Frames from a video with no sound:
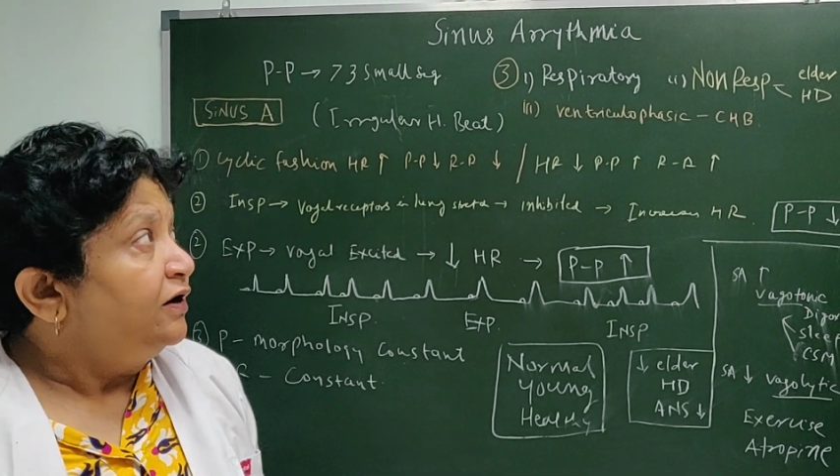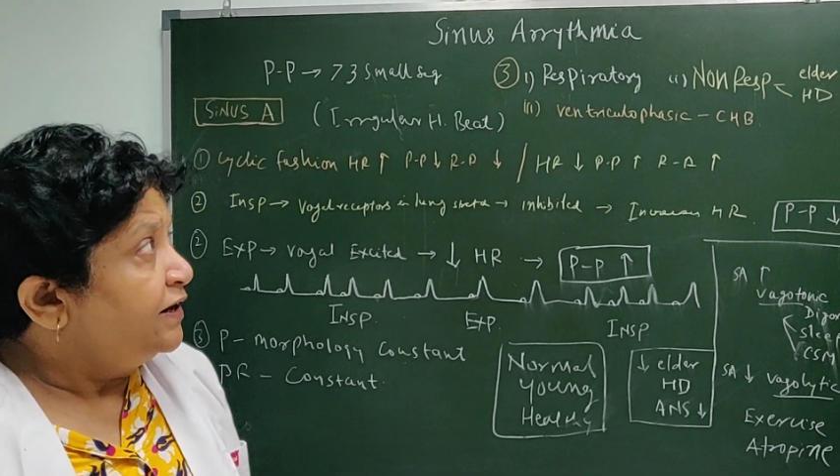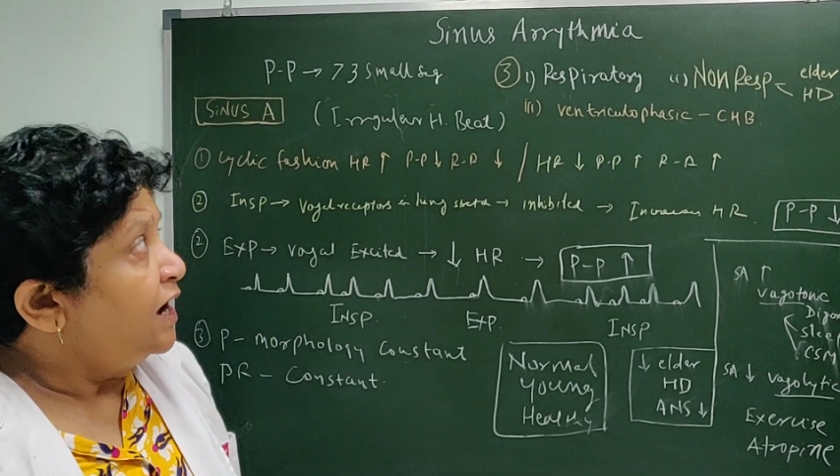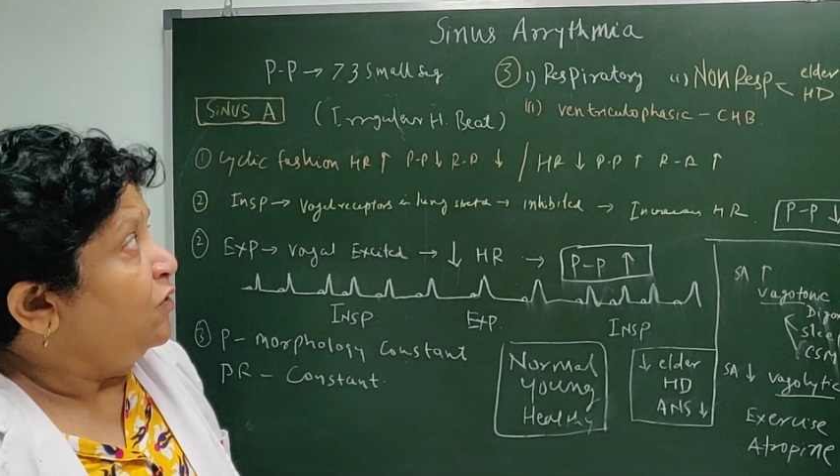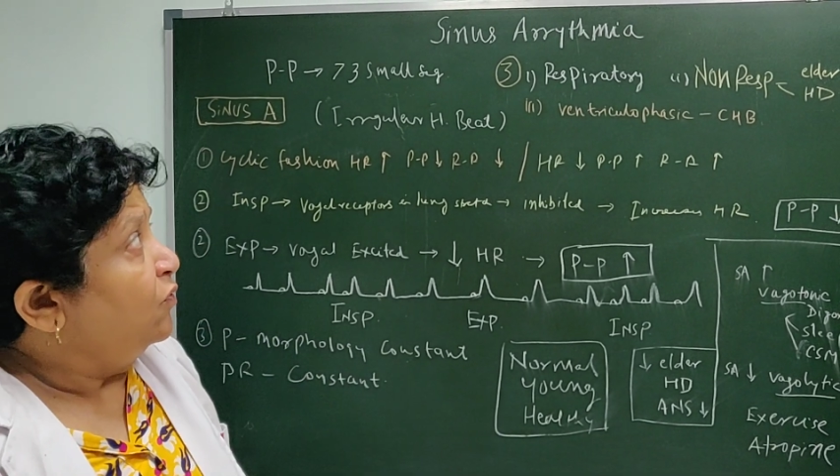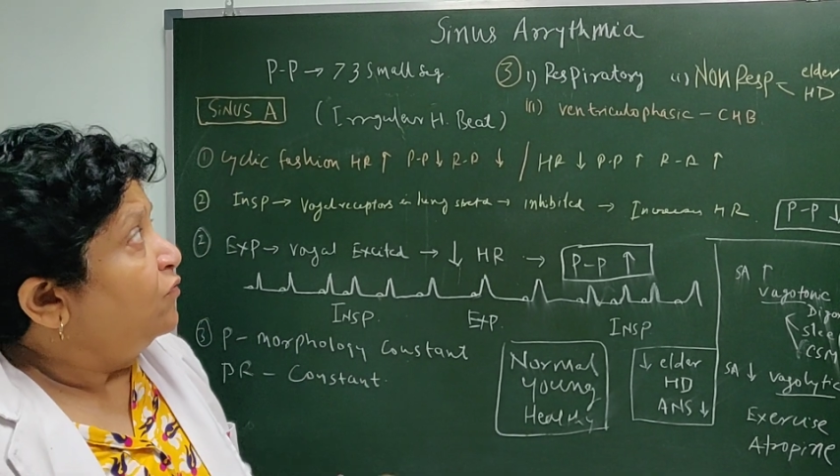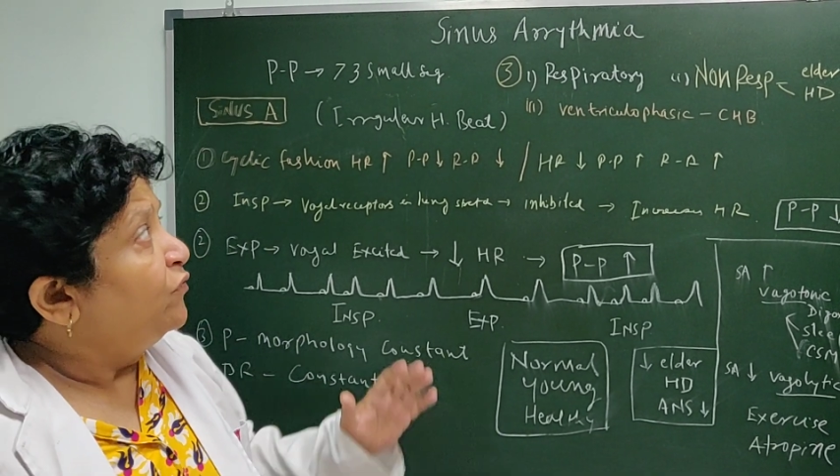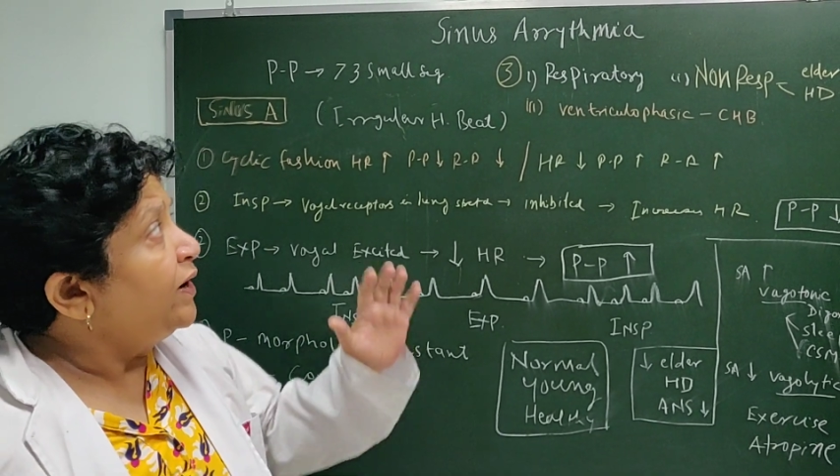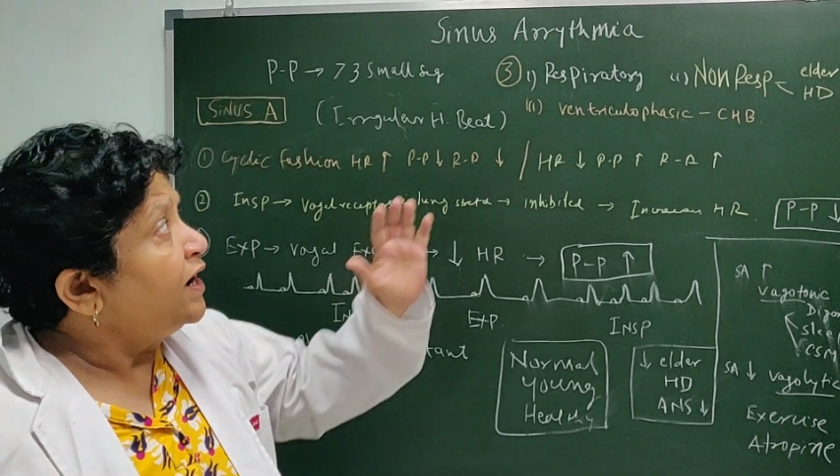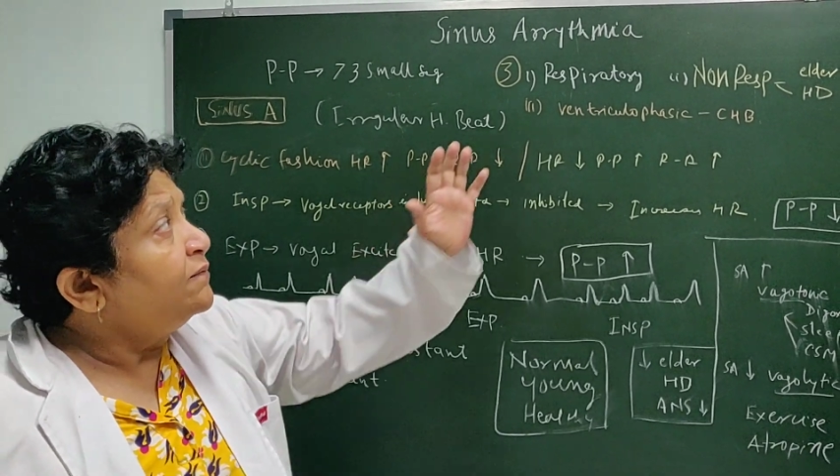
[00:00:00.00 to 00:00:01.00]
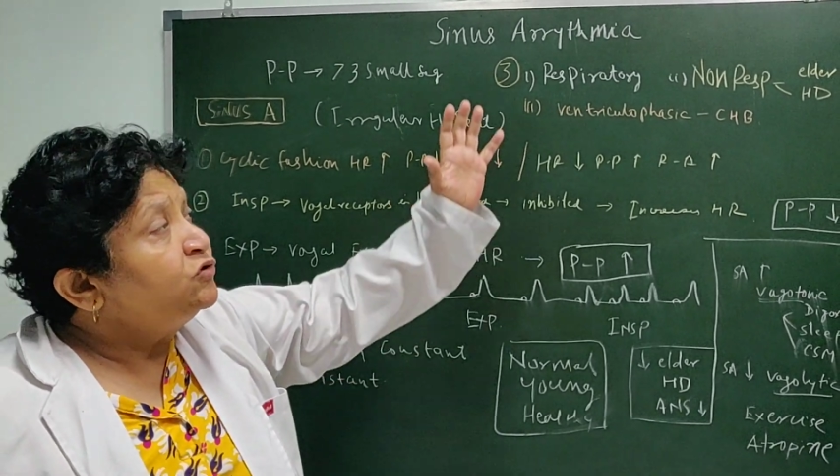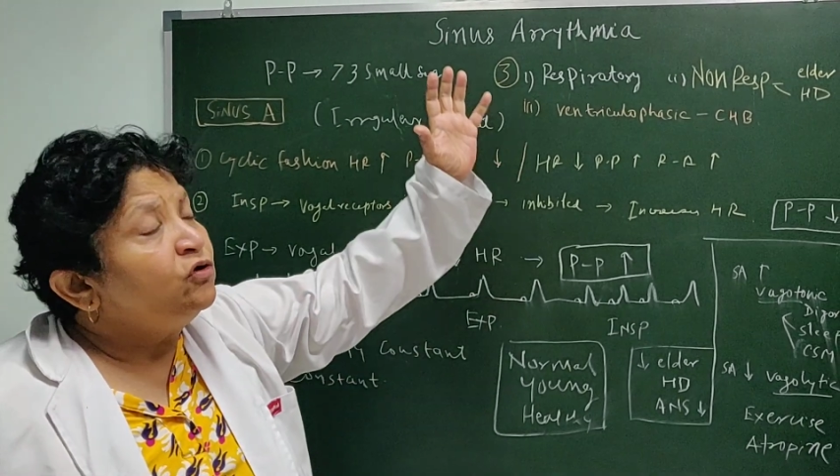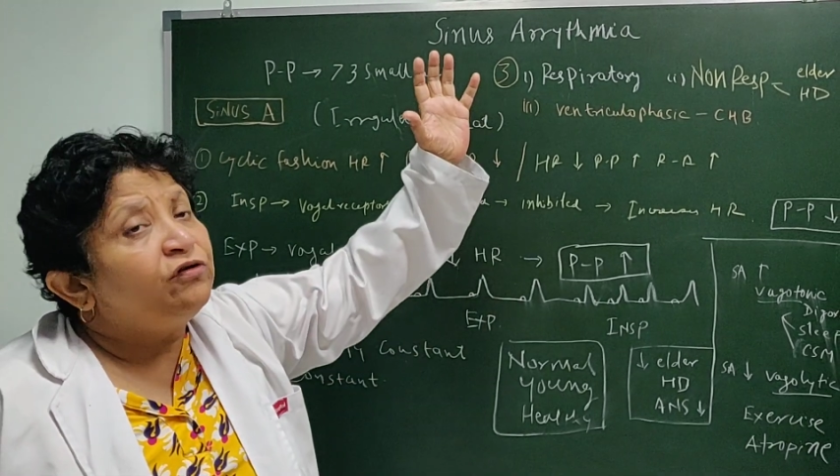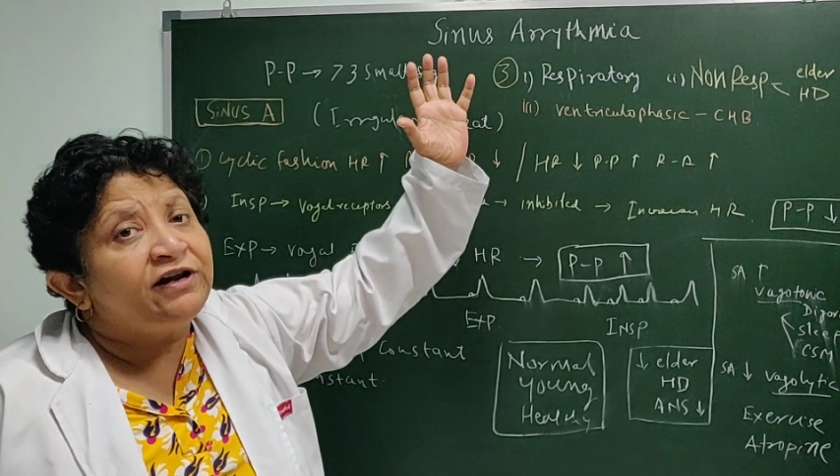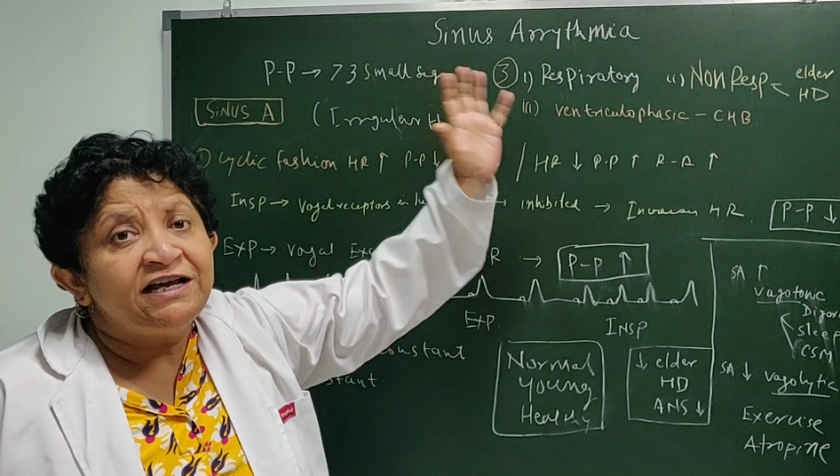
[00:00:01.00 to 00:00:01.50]
Now we come
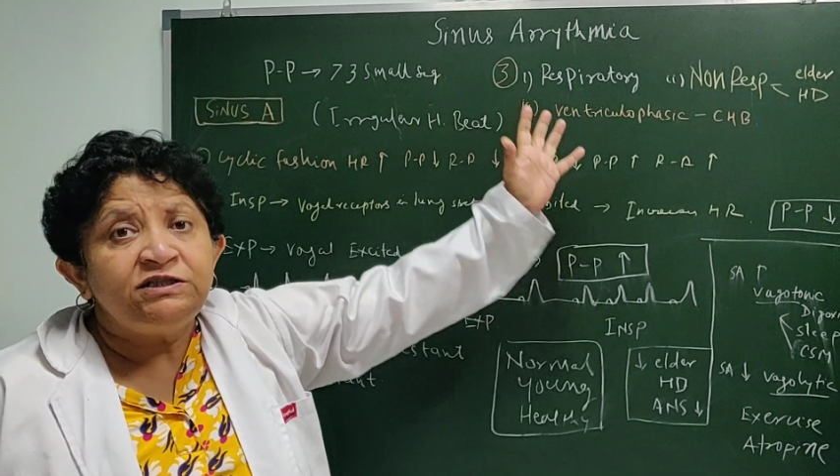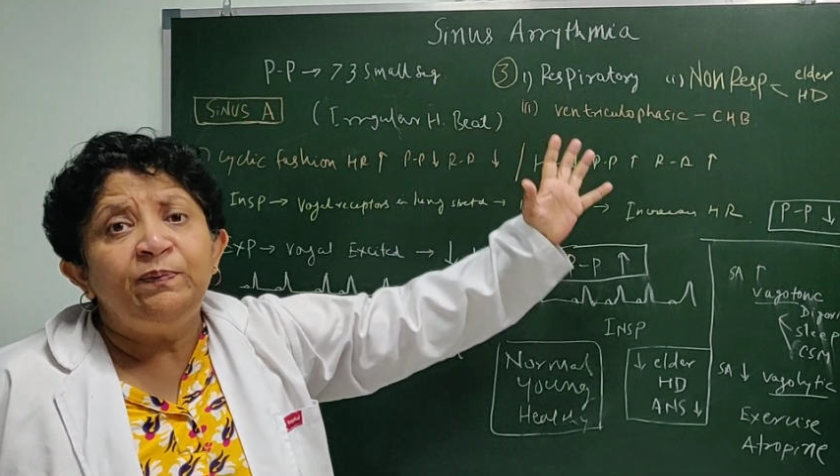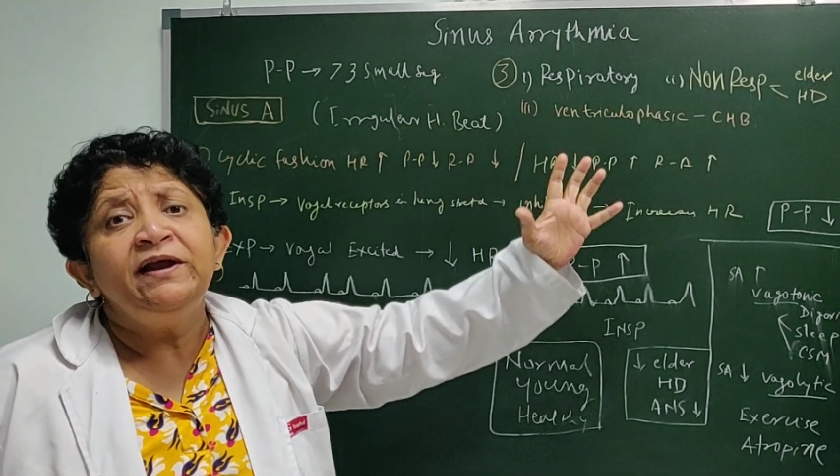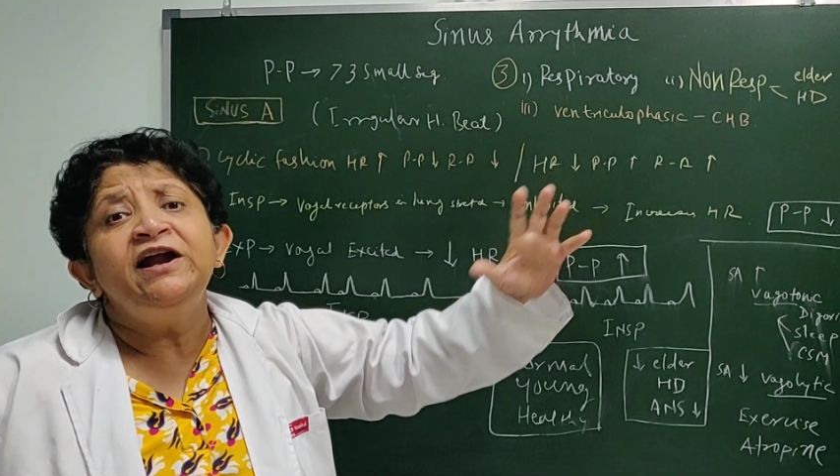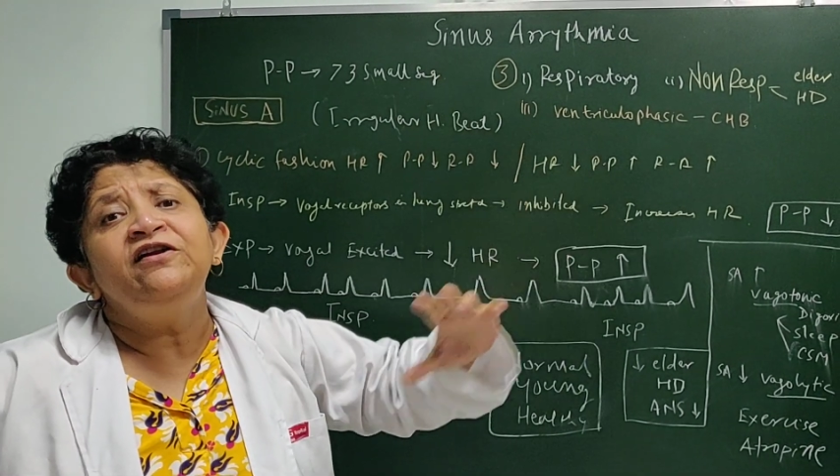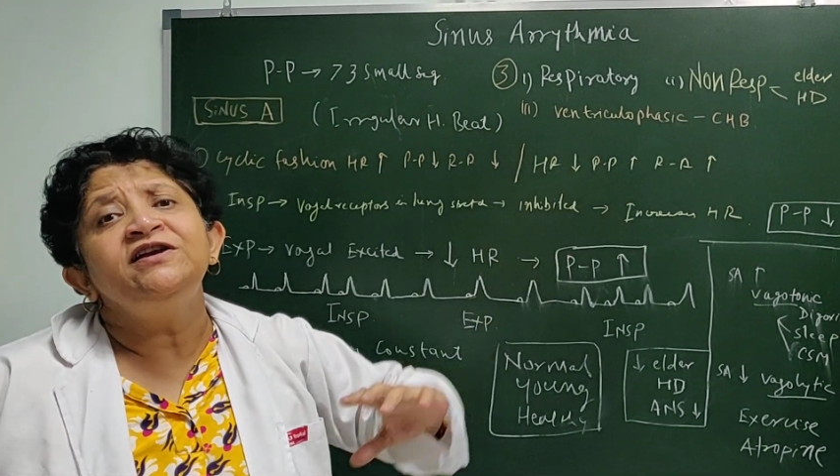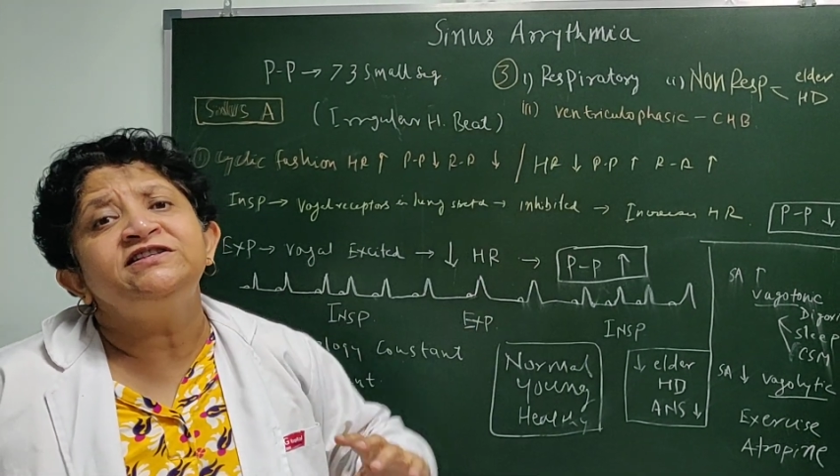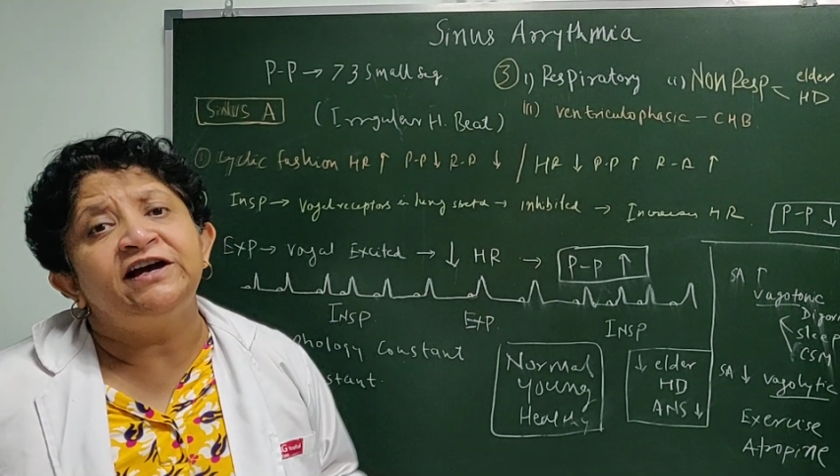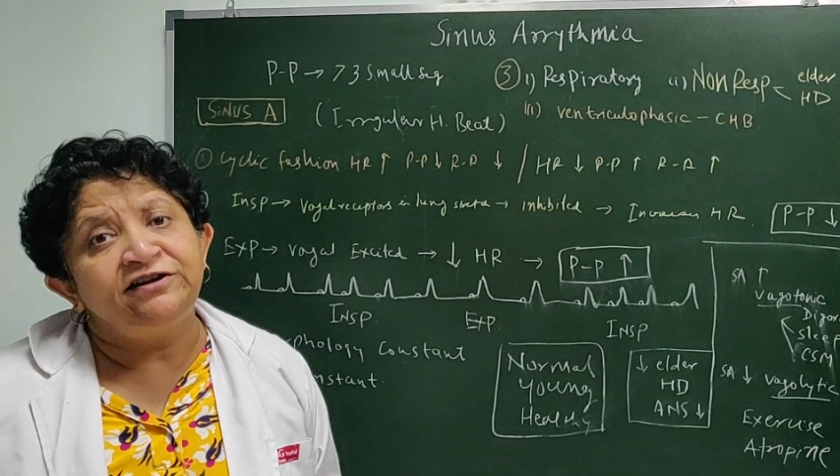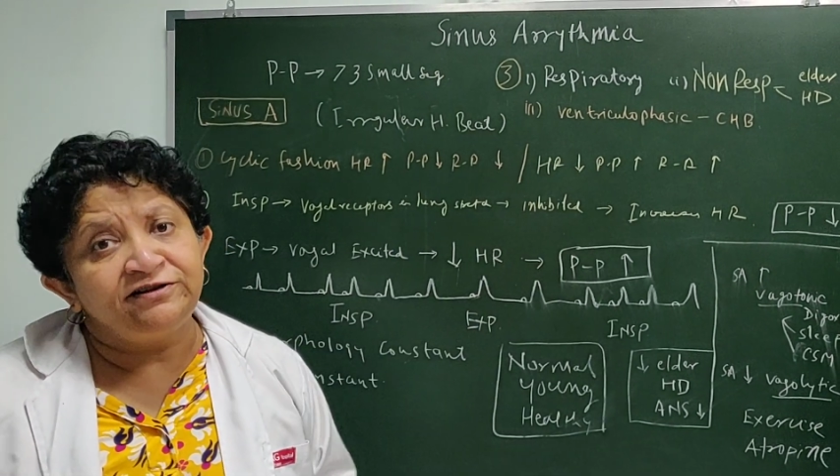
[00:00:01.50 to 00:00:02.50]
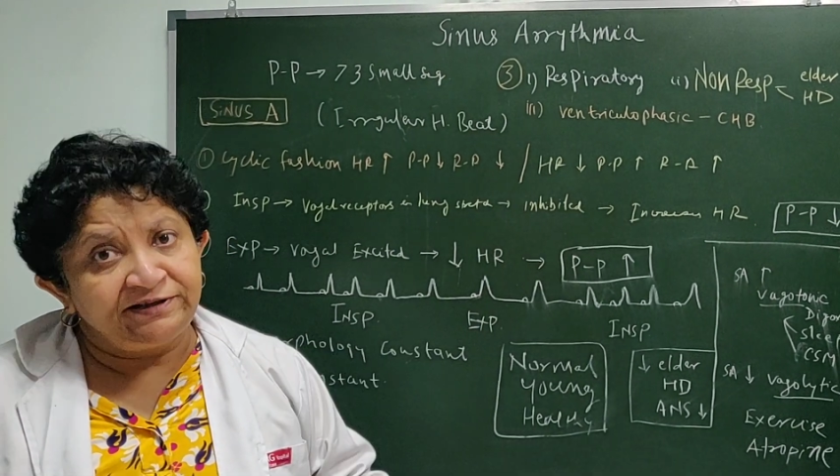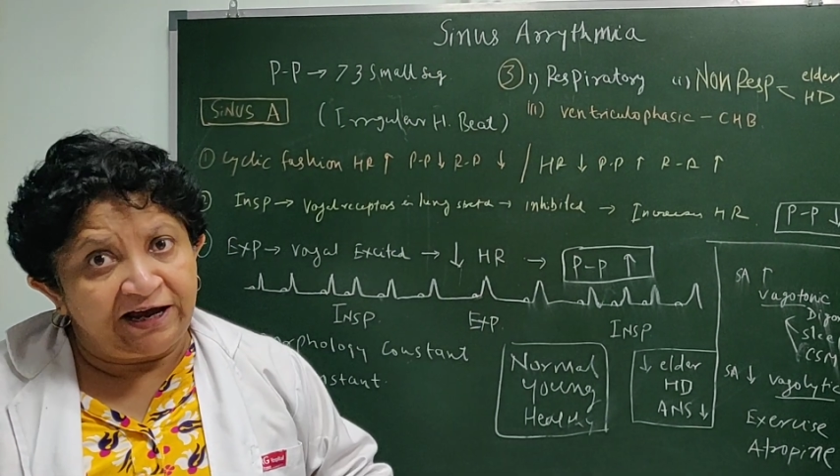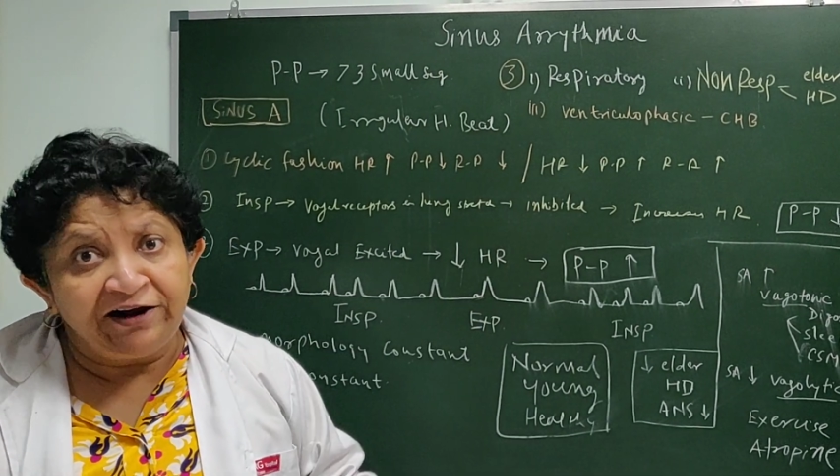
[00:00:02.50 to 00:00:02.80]
to respiratory sinus